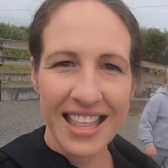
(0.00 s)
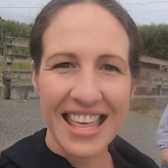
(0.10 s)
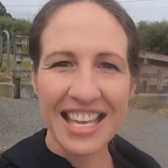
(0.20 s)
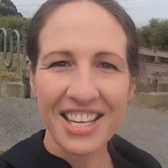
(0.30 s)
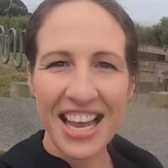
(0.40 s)

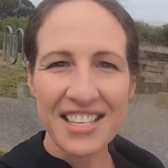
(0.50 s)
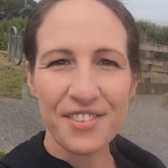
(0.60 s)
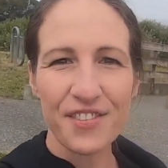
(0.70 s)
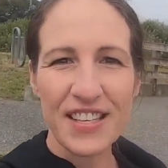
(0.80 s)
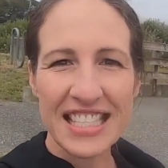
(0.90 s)
Thank you guys
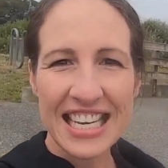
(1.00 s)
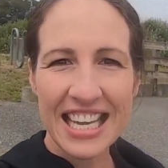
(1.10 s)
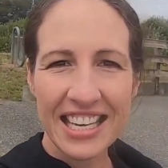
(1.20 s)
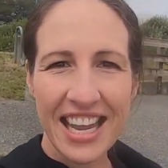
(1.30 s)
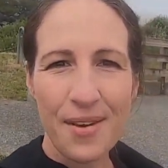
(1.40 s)
for
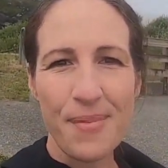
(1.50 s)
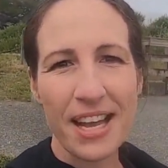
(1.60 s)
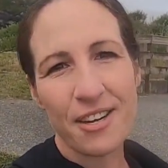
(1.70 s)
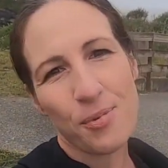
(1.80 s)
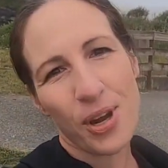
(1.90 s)
visiting
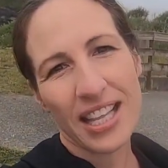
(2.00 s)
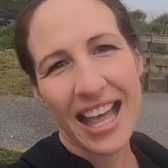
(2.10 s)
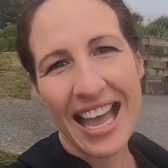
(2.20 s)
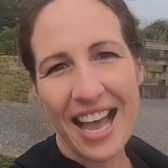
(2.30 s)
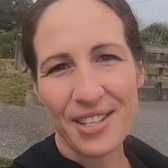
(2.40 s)
Battery Point
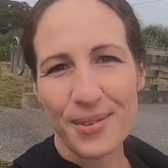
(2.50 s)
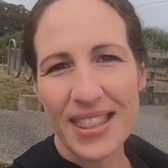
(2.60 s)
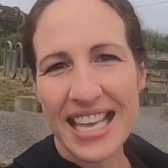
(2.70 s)
Lighthouse with